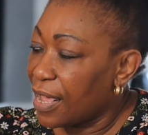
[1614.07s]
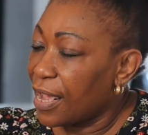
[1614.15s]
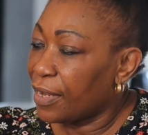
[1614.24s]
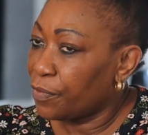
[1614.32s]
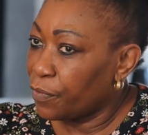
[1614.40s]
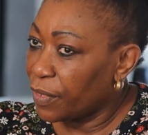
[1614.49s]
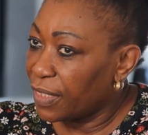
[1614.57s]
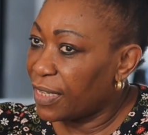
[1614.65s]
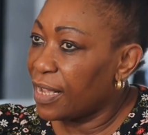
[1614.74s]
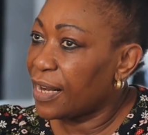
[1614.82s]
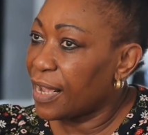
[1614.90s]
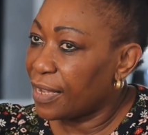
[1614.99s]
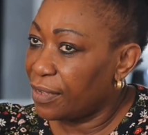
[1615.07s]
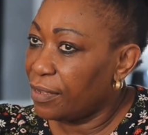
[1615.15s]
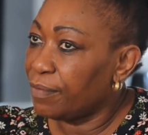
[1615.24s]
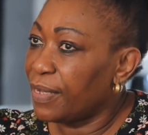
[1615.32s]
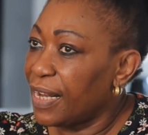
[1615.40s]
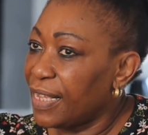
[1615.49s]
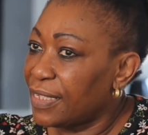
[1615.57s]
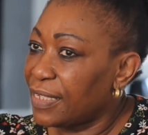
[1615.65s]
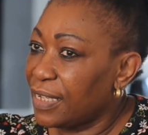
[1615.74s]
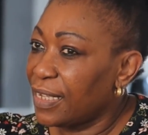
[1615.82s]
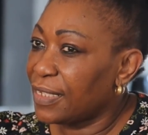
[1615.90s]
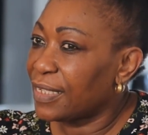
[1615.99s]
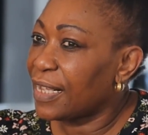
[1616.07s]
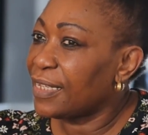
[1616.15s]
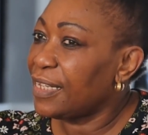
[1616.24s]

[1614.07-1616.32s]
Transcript: And what then accumulates is that